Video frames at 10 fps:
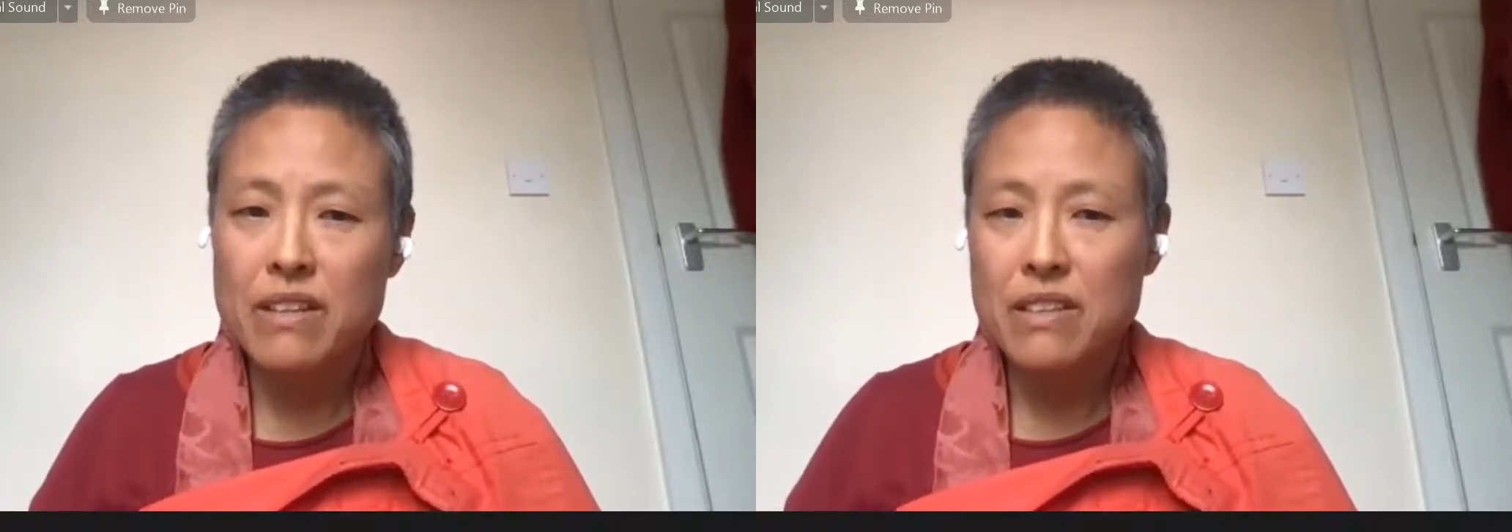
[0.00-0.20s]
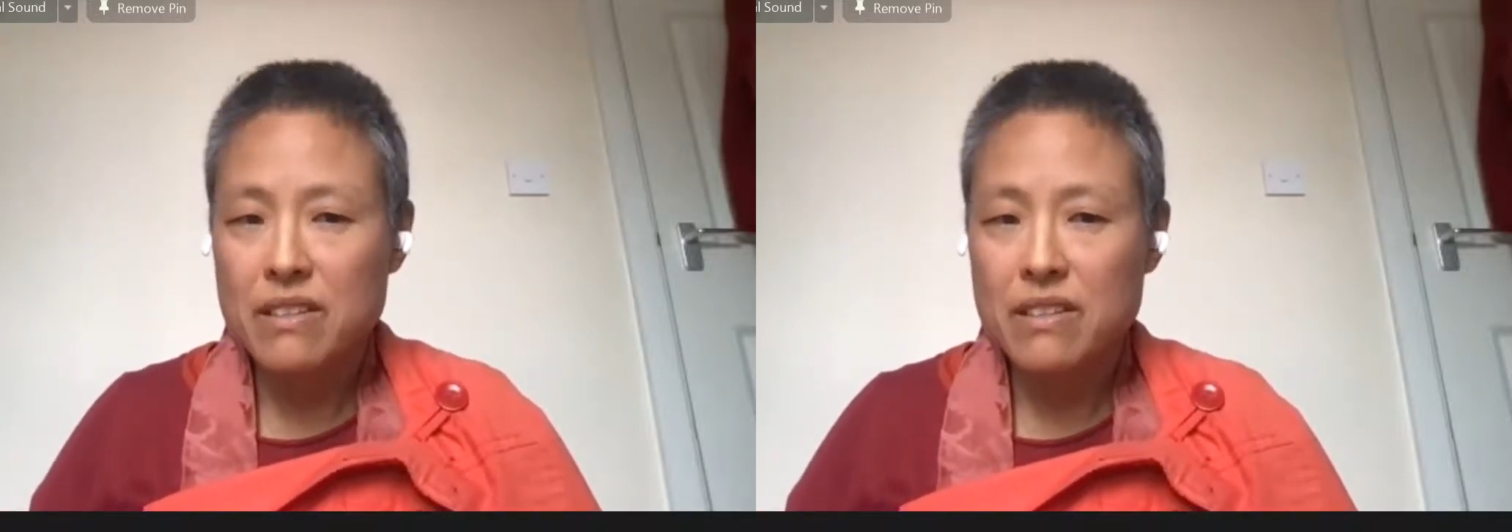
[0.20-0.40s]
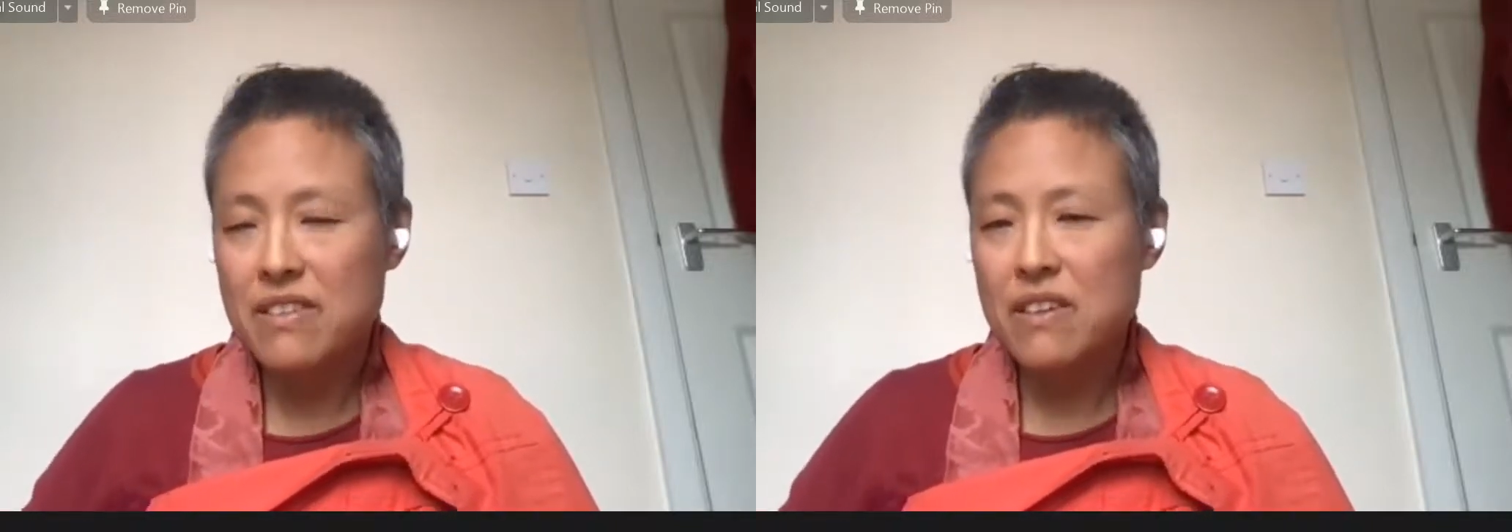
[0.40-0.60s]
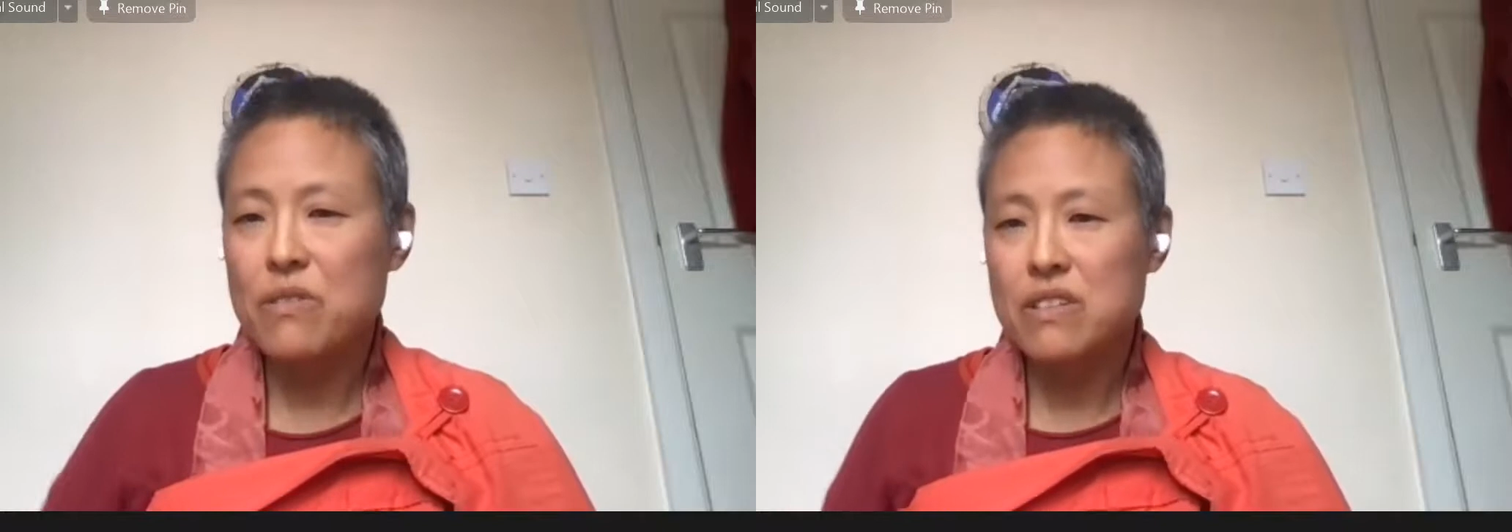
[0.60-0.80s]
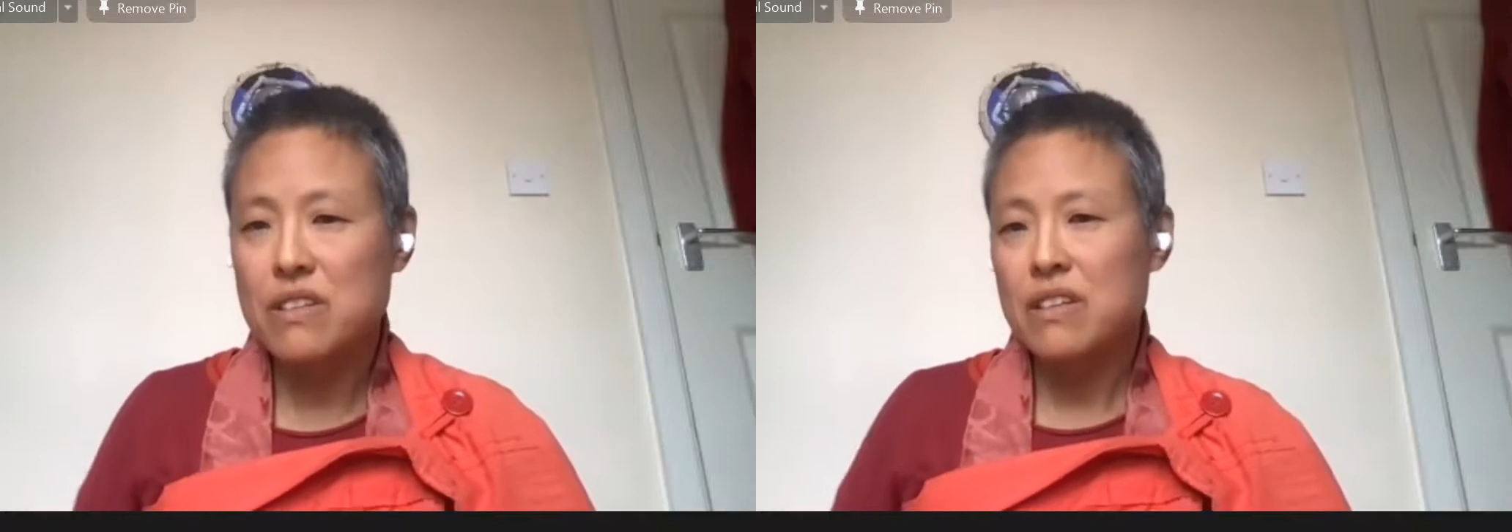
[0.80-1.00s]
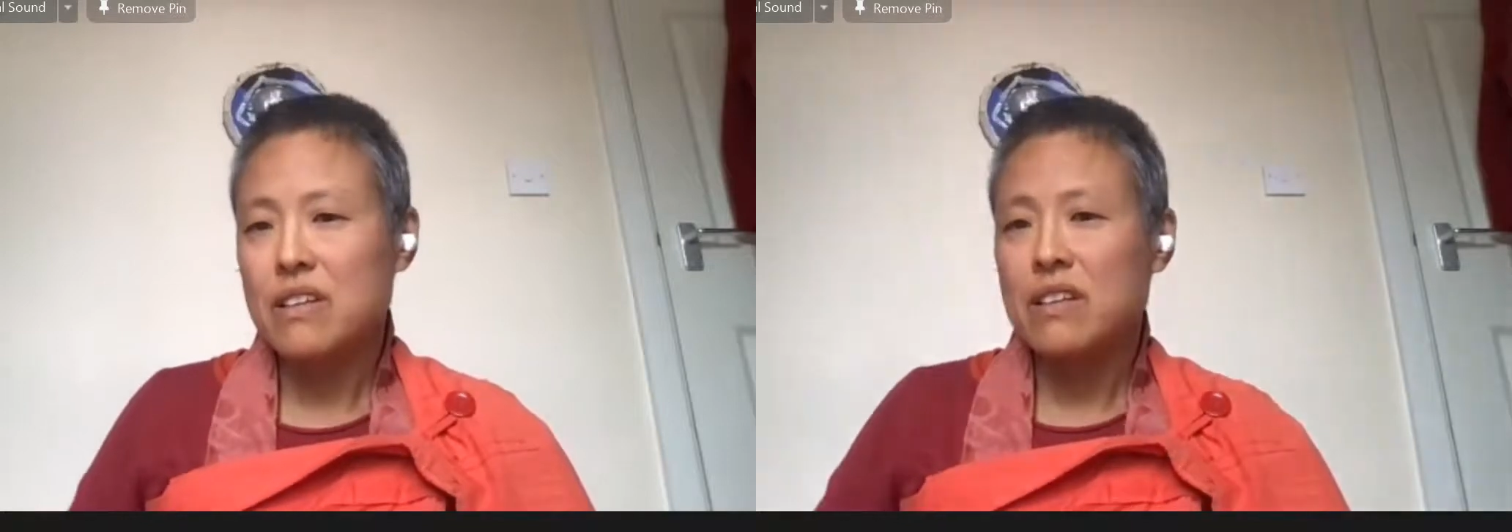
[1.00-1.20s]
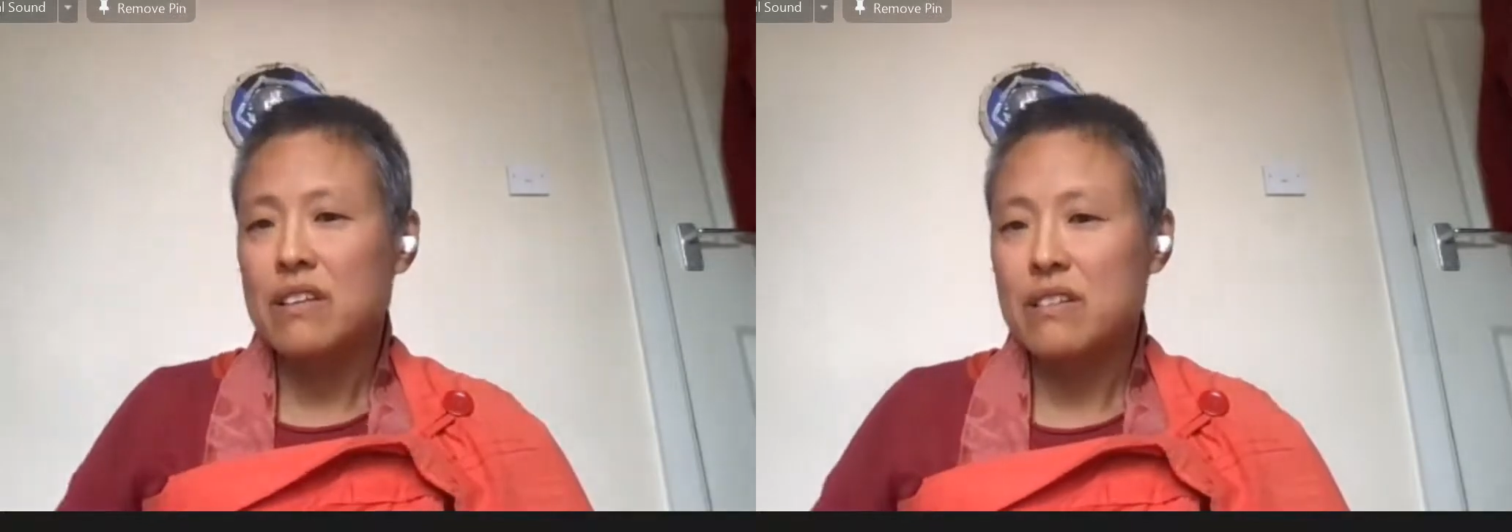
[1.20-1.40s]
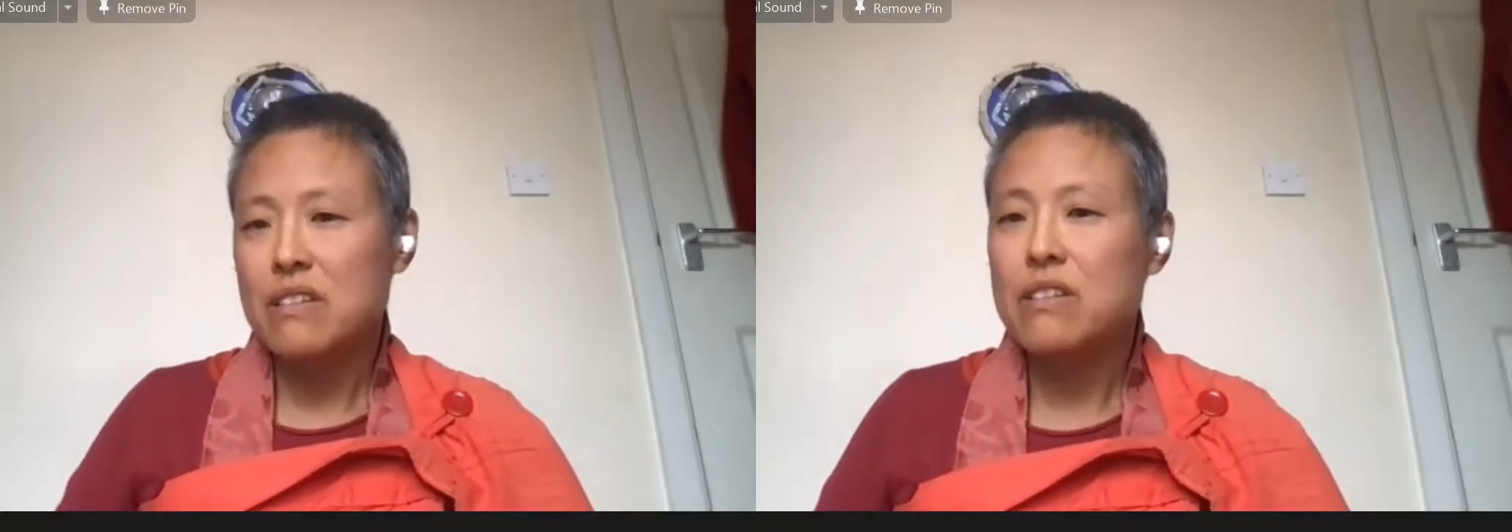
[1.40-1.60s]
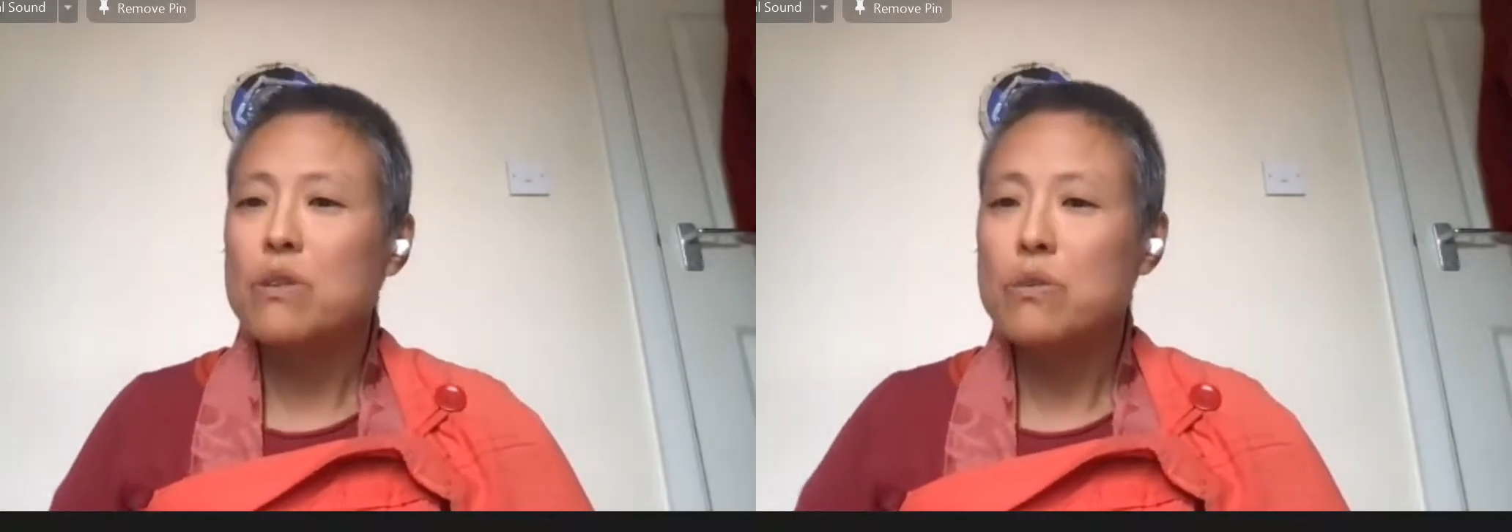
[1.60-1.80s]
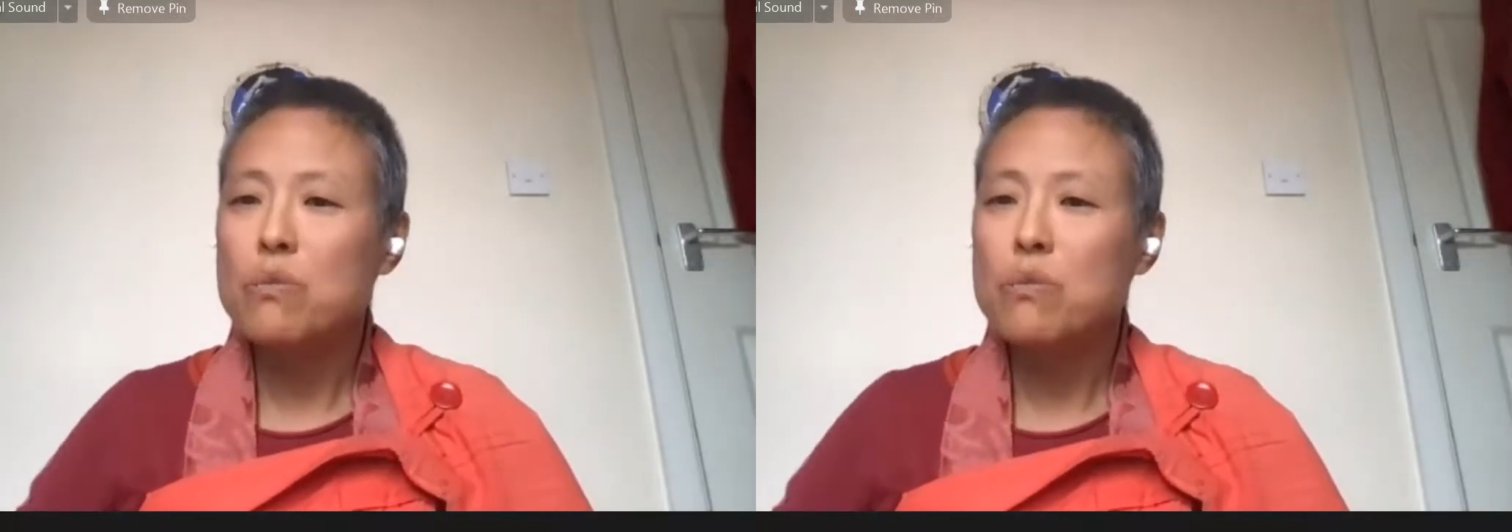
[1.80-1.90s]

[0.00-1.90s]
And so to know